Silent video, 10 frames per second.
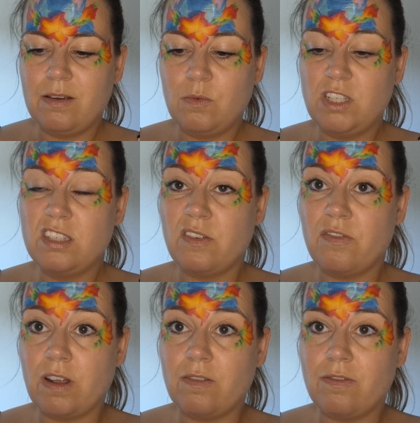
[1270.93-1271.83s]
which is a
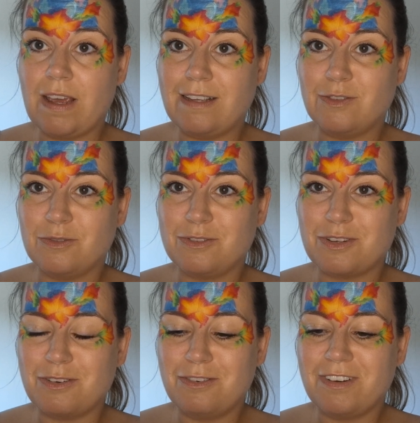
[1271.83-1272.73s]
fun phase
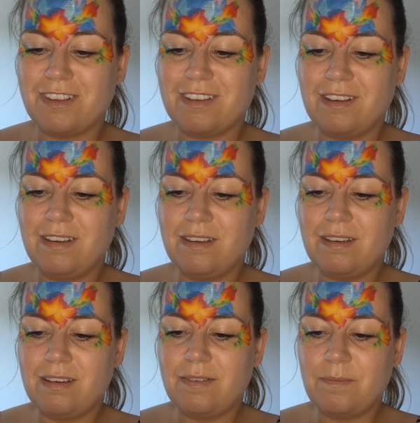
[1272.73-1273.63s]
also, I think.
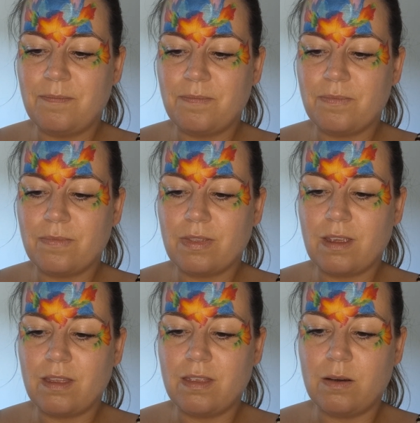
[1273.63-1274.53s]

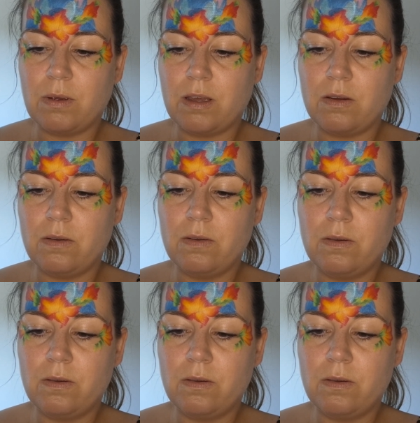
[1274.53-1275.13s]
There we go.